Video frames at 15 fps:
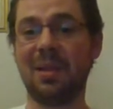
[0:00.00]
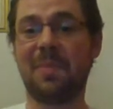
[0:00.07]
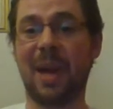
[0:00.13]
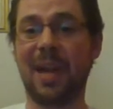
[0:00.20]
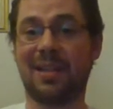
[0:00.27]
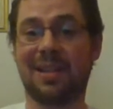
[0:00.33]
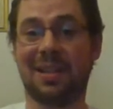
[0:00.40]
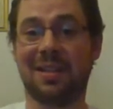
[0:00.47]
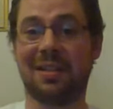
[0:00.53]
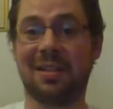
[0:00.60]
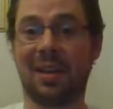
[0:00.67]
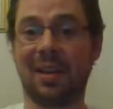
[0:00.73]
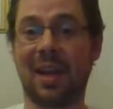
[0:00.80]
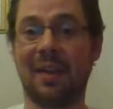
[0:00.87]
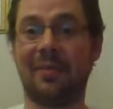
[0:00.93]
basically just
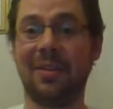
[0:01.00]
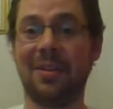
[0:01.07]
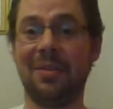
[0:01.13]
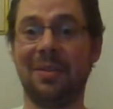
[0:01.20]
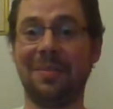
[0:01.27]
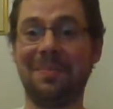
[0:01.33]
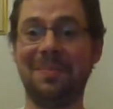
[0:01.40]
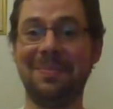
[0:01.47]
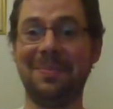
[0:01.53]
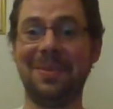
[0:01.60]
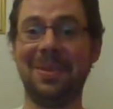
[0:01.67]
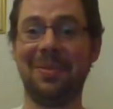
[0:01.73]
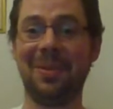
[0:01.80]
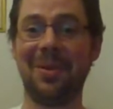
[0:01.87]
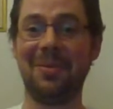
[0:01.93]
like having your
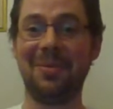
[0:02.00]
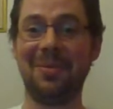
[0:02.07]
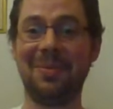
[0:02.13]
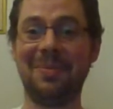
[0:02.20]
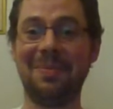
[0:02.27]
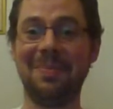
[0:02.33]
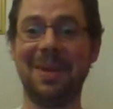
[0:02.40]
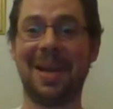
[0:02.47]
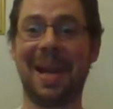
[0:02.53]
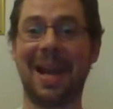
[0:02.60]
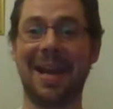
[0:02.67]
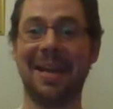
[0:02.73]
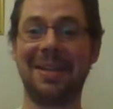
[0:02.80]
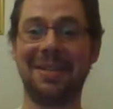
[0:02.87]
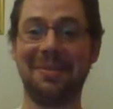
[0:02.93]
own
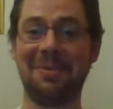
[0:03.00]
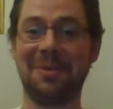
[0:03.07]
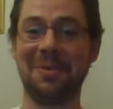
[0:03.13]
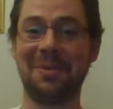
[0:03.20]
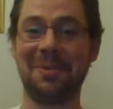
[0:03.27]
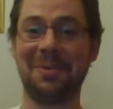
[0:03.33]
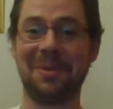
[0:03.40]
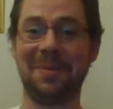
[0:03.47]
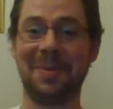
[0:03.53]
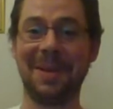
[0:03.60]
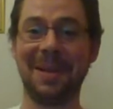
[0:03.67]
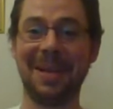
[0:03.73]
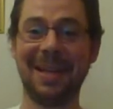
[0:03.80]
mechanics. It was awesome.